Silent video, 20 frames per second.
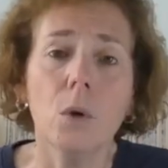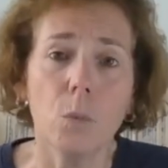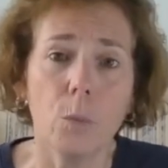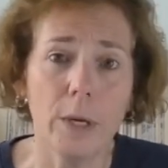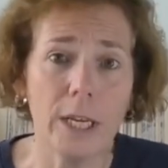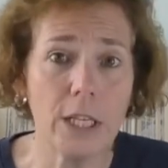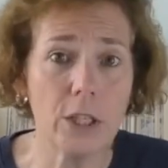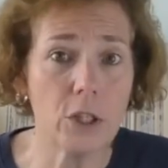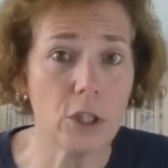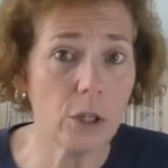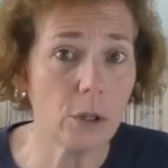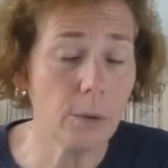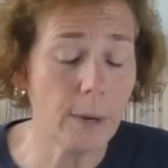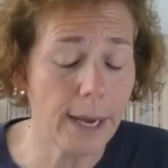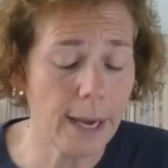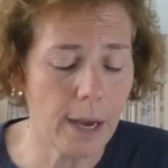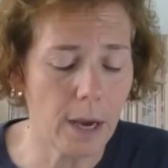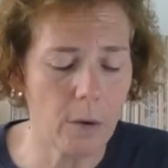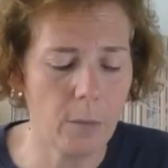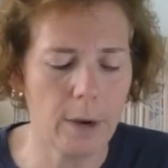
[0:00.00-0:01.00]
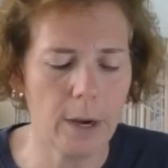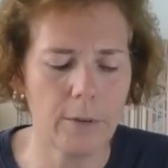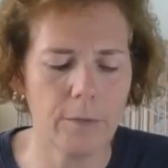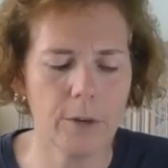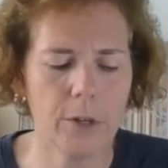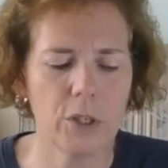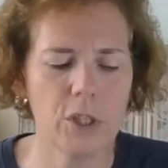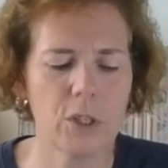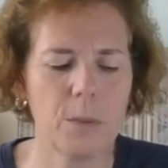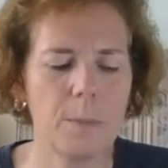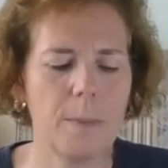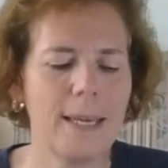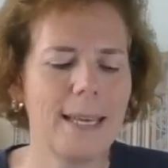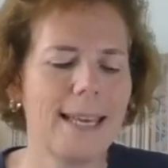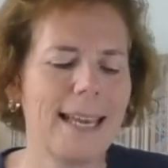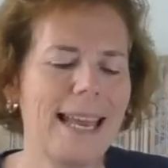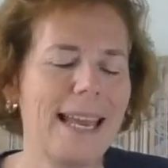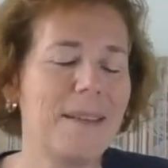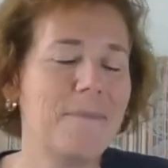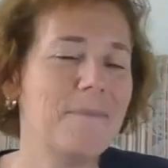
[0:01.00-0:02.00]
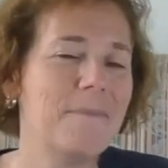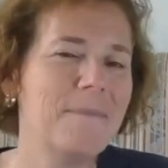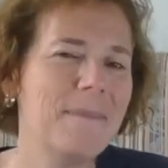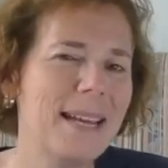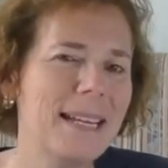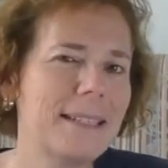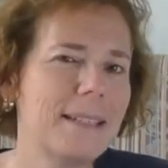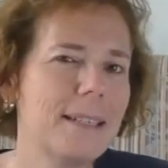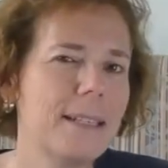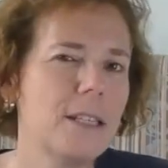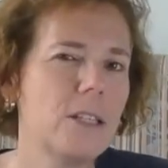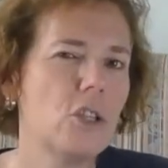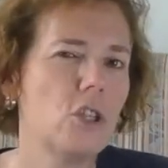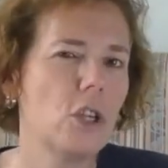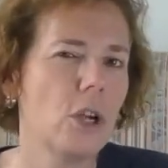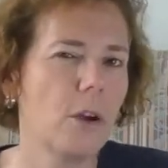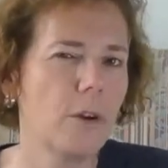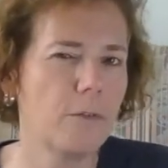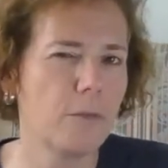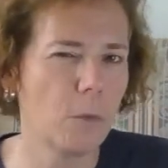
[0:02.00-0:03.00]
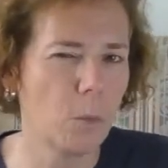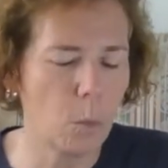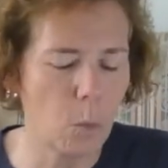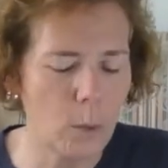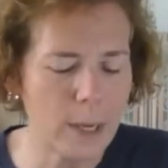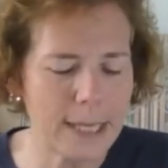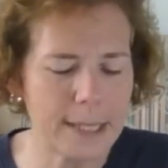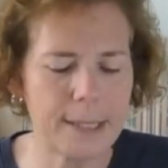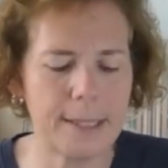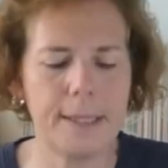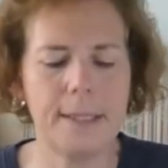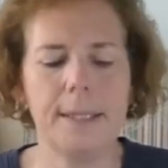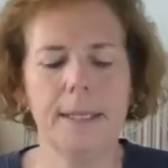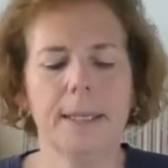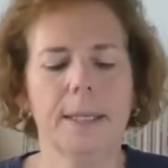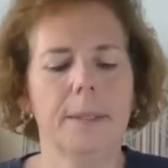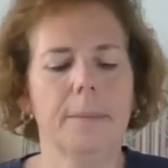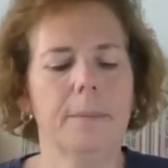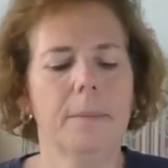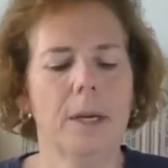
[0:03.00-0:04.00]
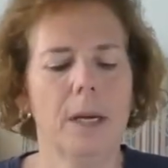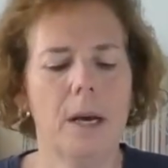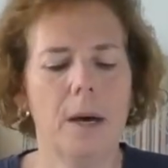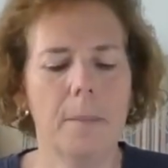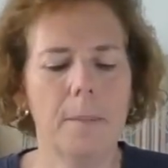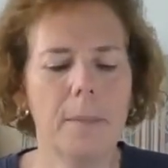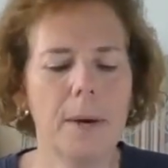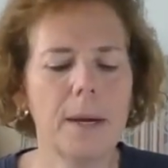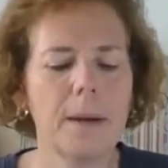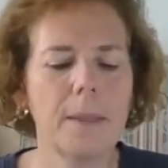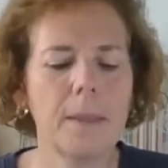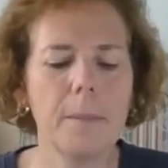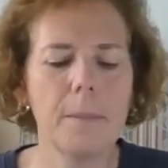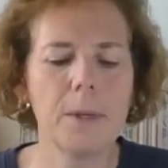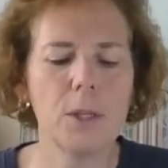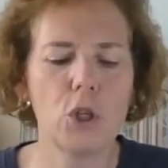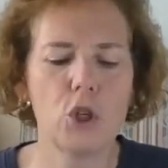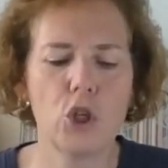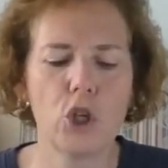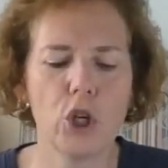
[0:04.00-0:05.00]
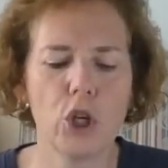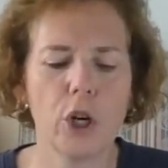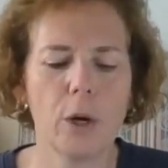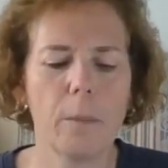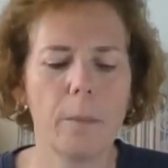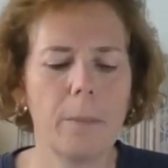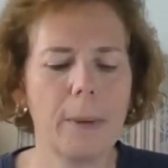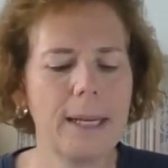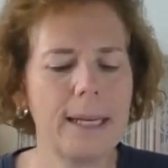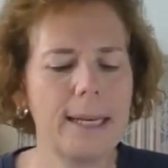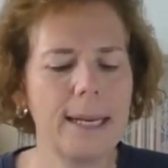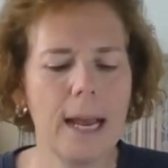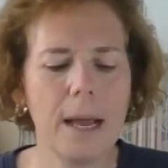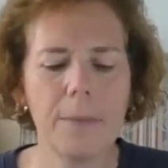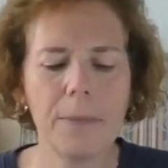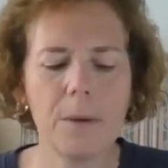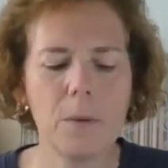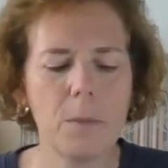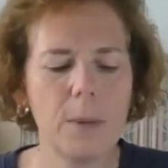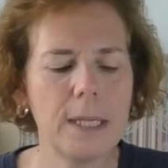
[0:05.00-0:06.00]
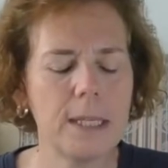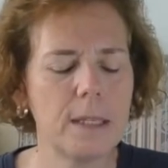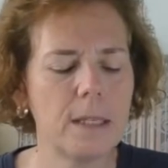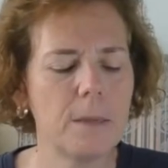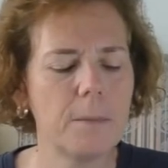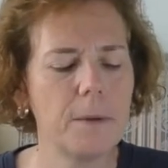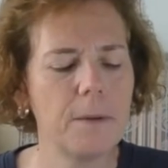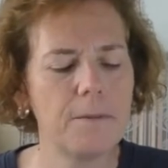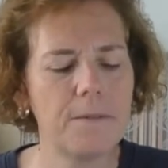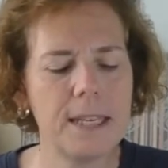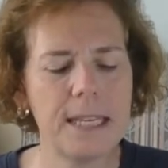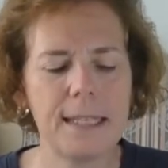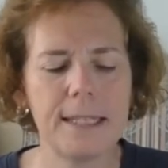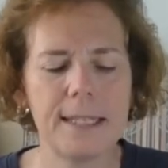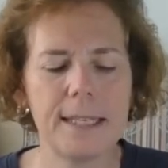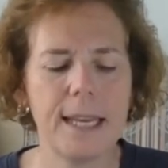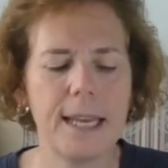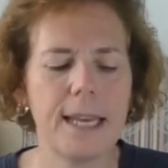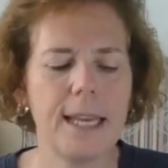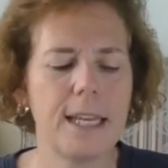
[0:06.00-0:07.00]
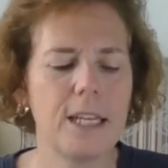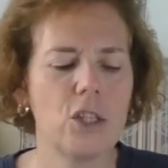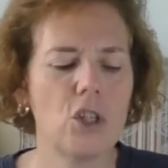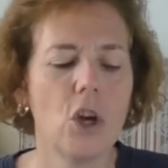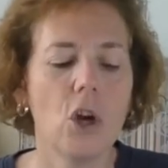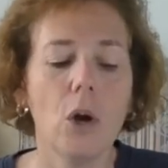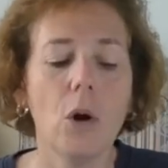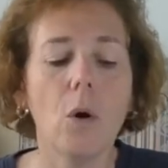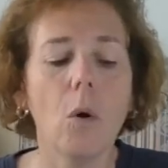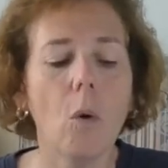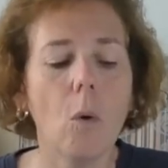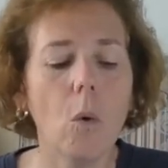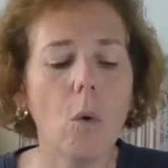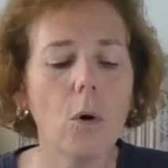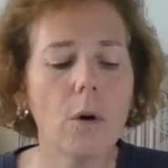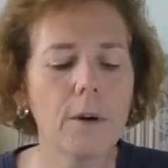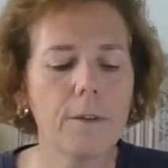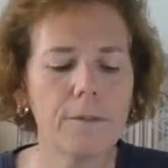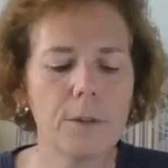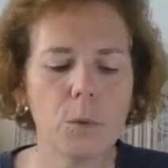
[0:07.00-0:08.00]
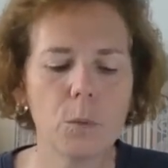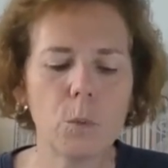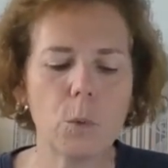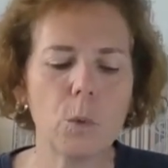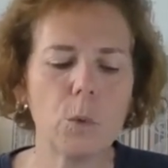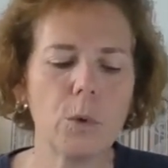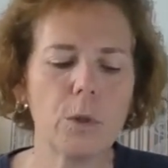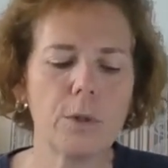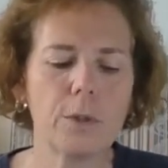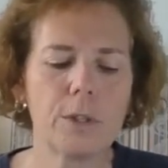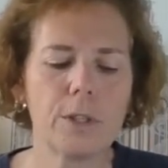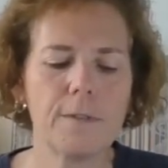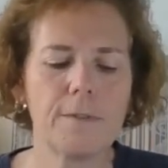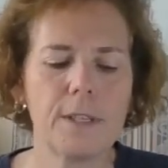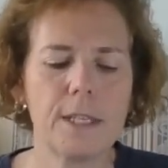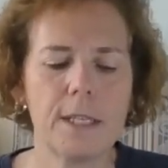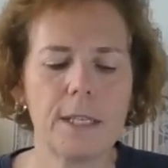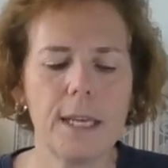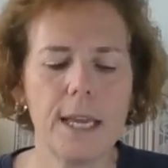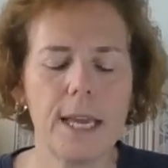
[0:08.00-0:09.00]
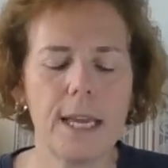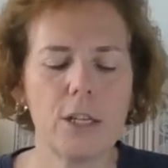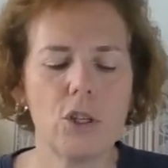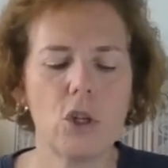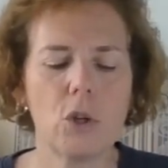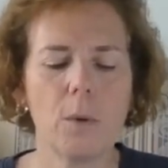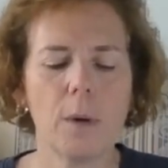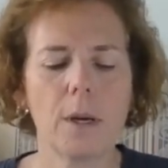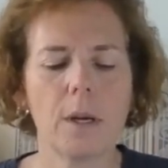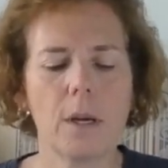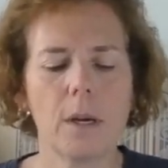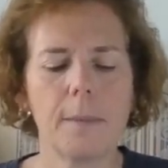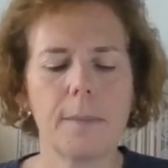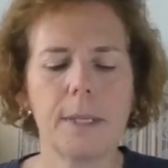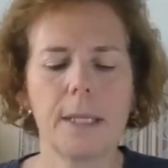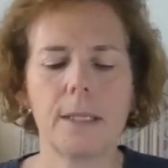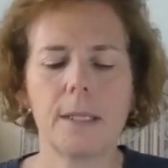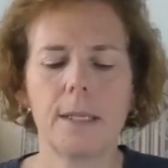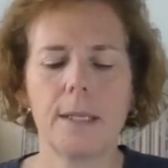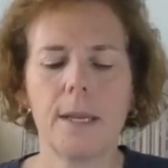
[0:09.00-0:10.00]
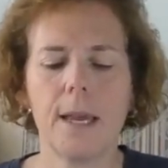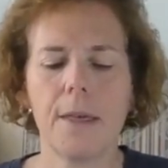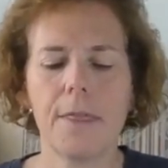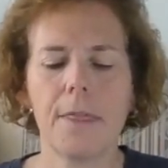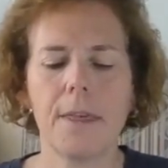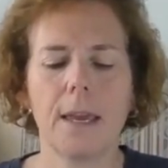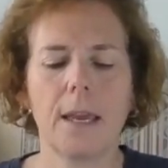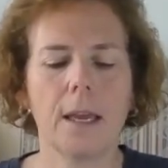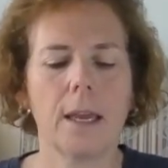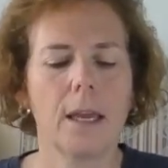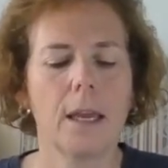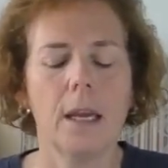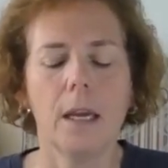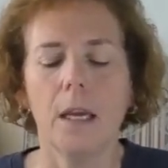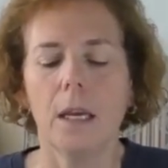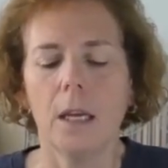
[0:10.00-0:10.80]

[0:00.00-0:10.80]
we do, however, speak a message of wisdom among the mature, but not the wisdom of this age or of the rulers of this age who are coming to nothing.